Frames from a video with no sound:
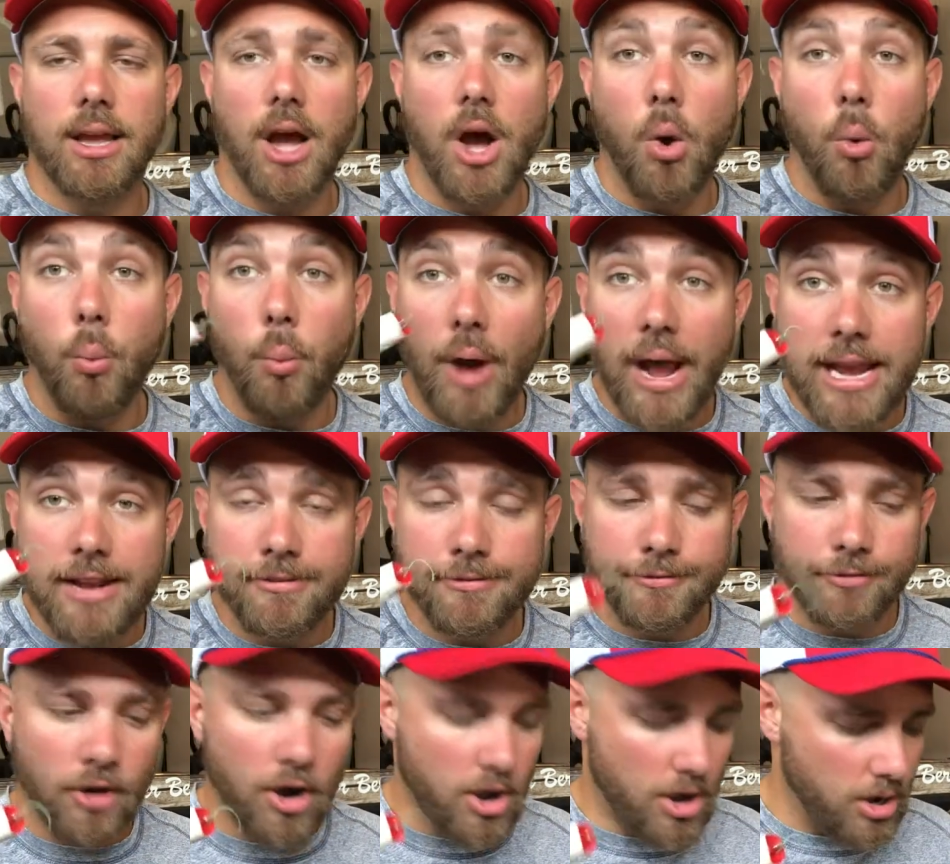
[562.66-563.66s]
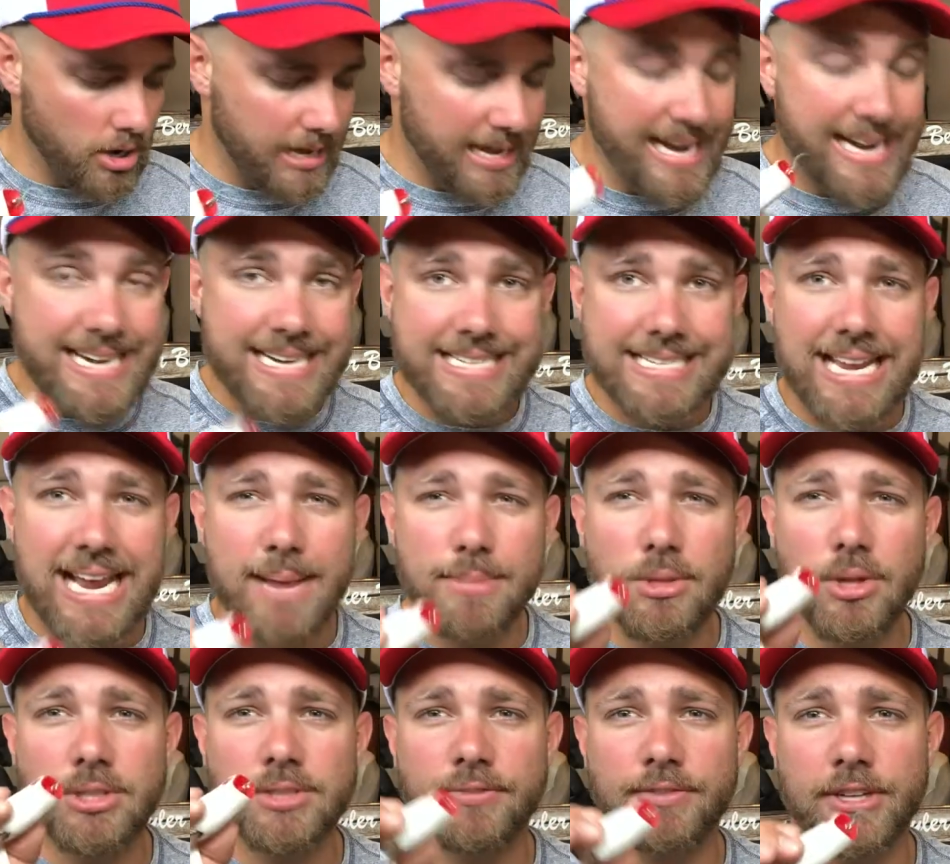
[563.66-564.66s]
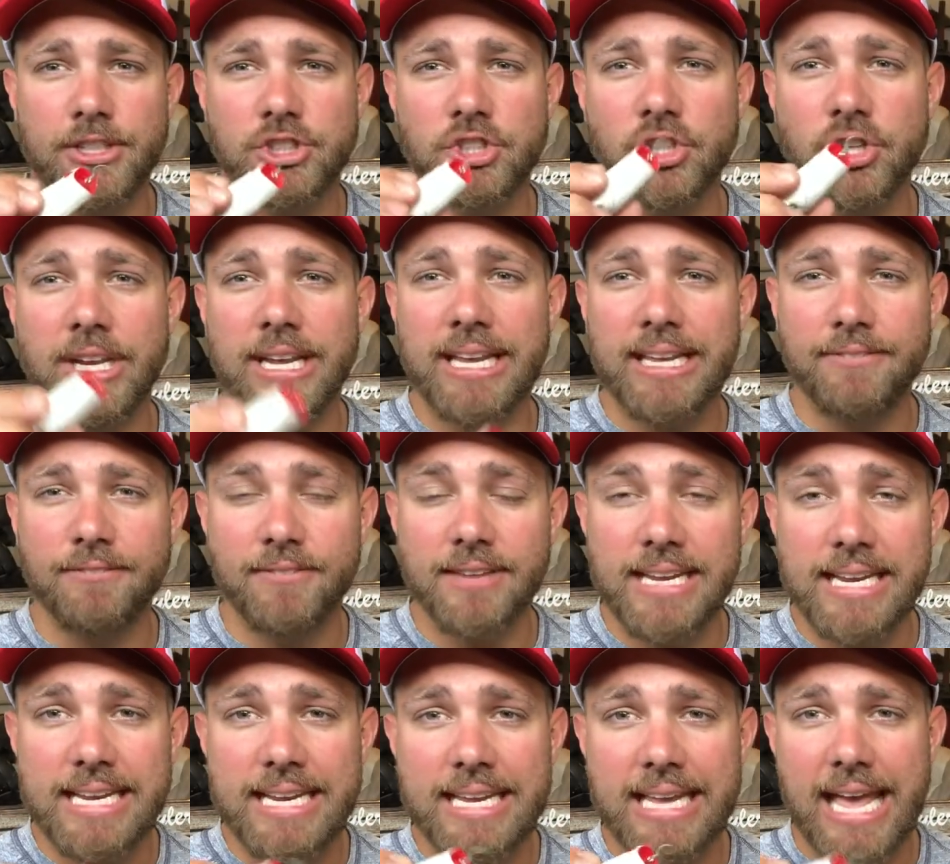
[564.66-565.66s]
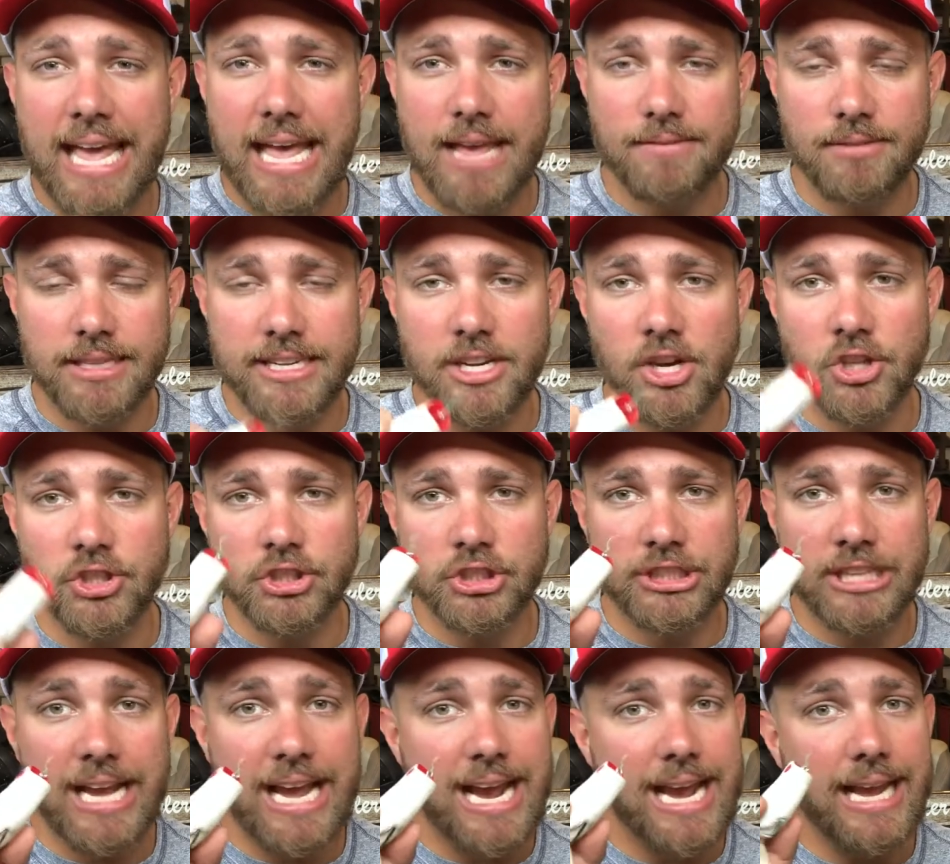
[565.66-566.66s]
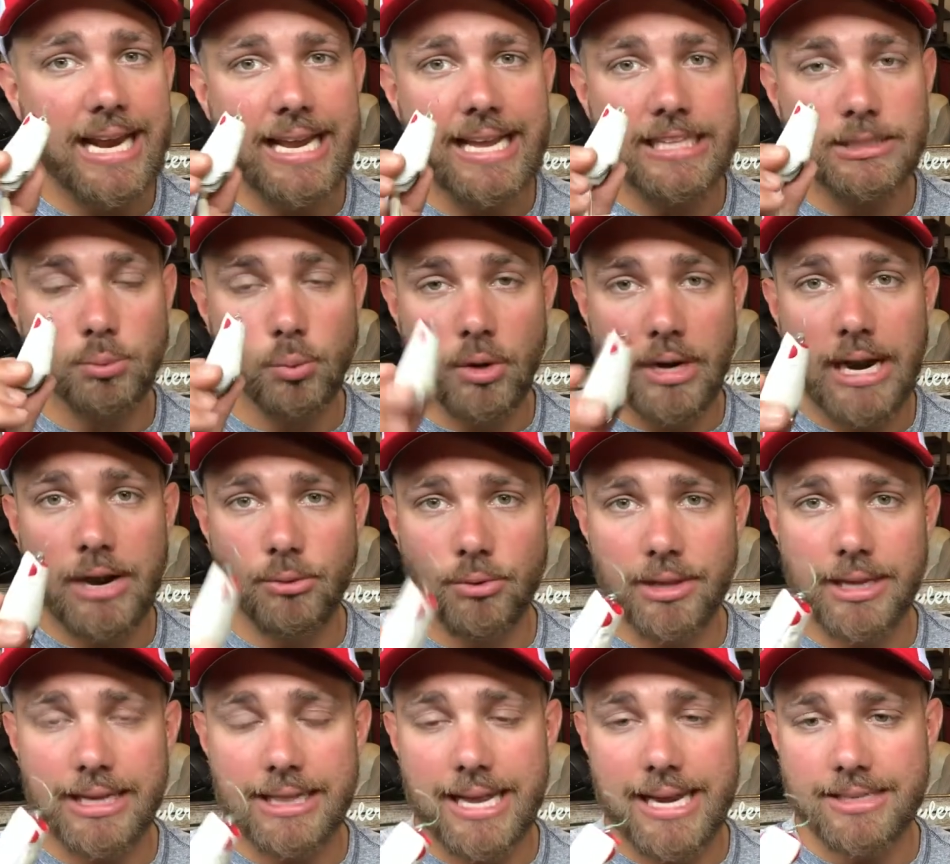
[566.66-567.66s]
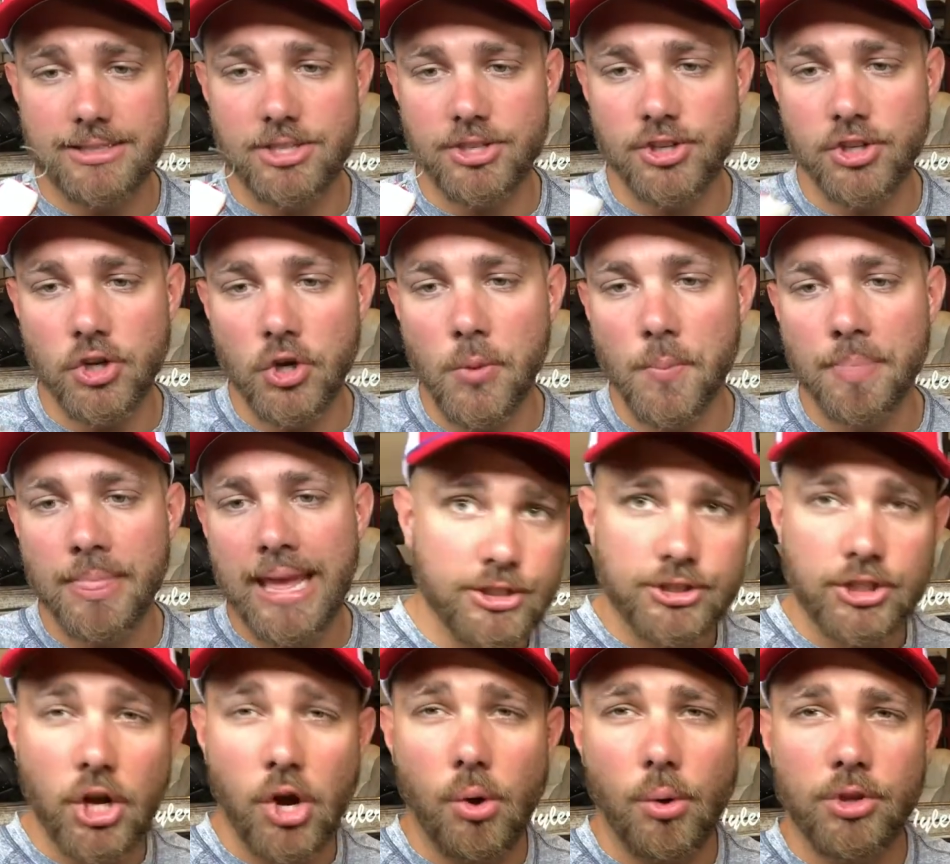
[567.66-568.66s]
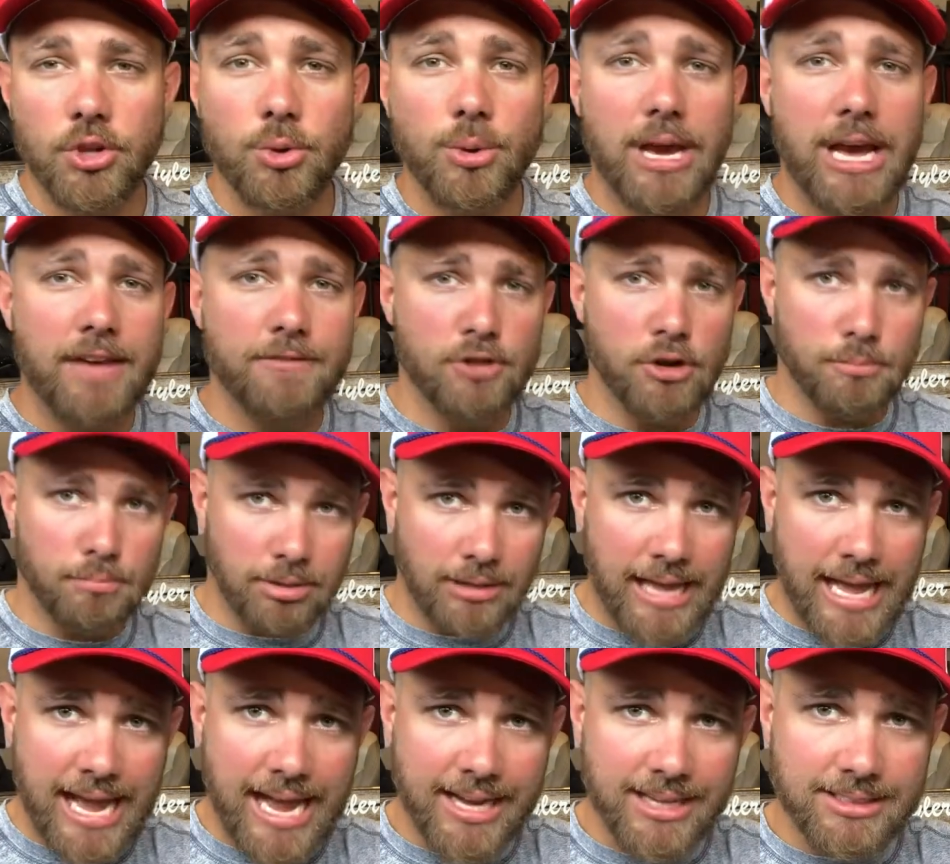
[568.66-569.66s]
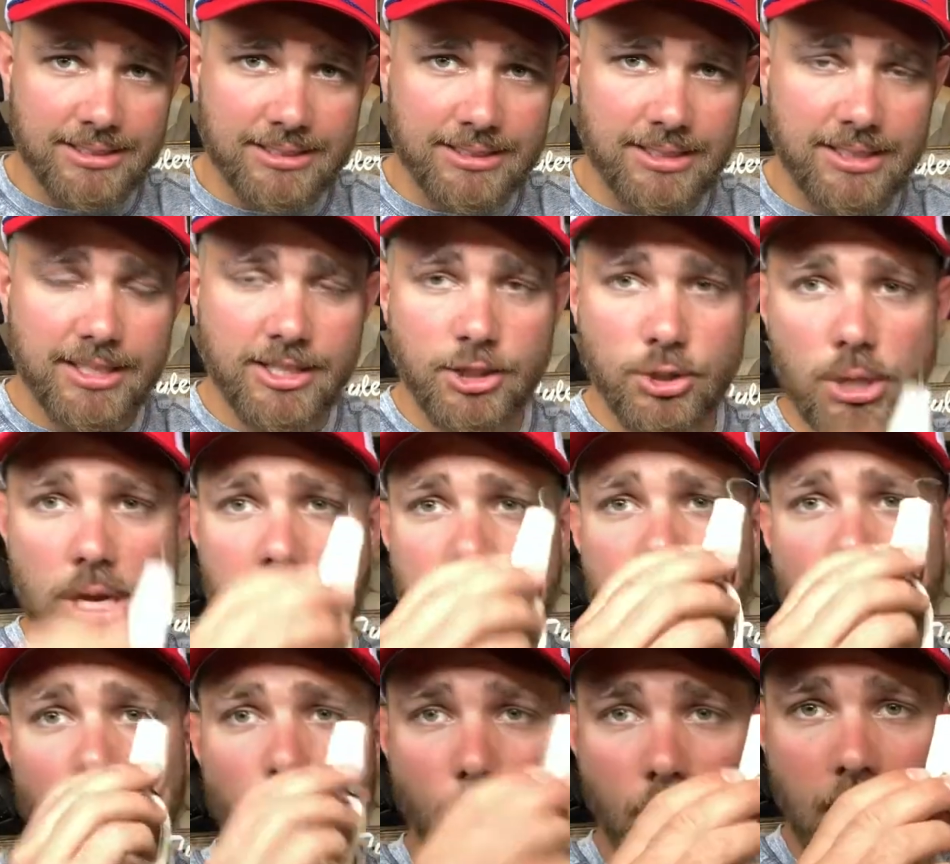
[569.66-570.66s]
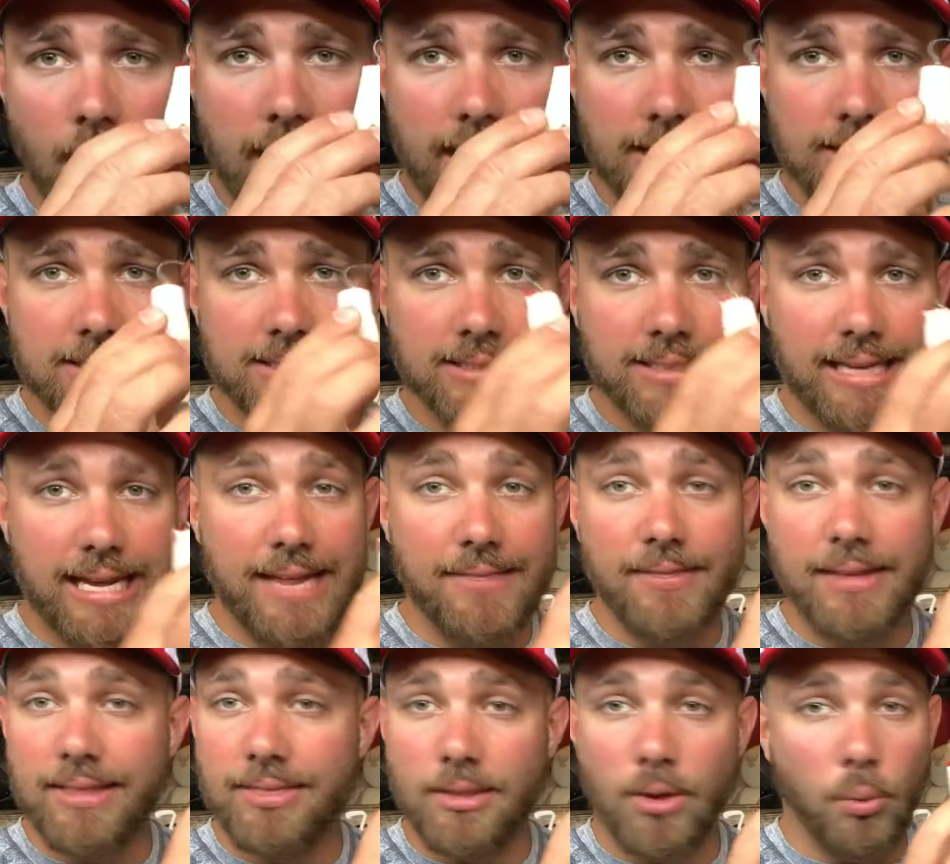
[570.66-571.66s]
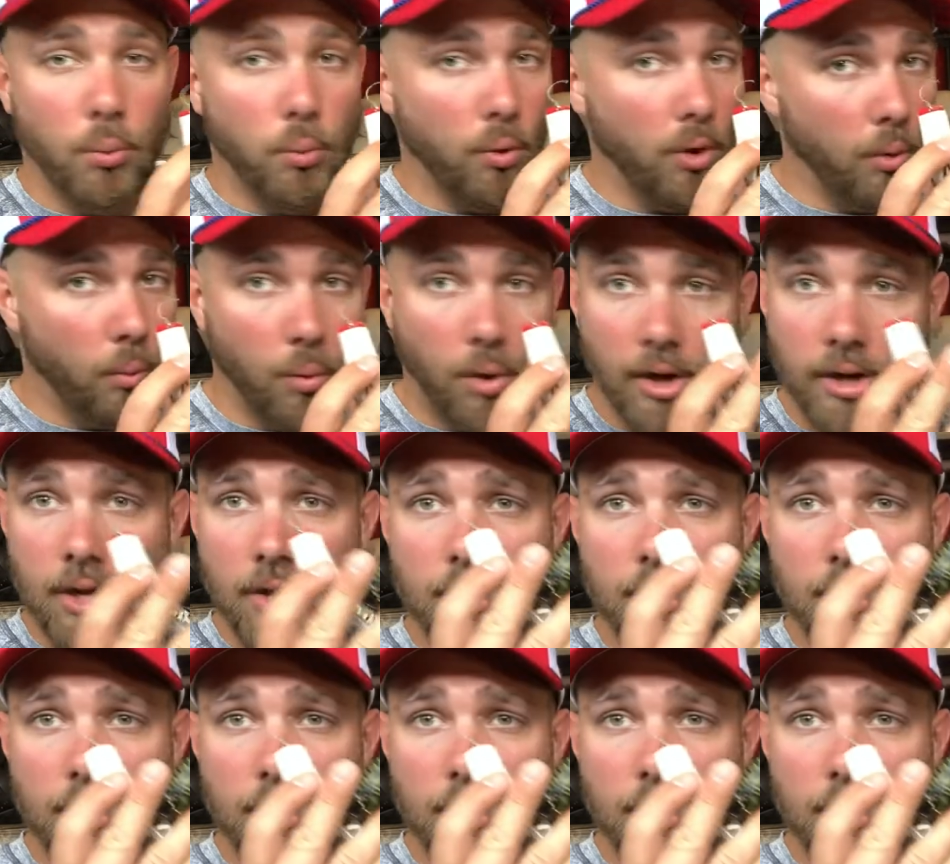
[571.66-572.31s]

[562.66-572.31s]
a white frog, anytime those fish are feeding heavily on shad, is what I really like to do. So you have your blacks, you have your whites, and then the one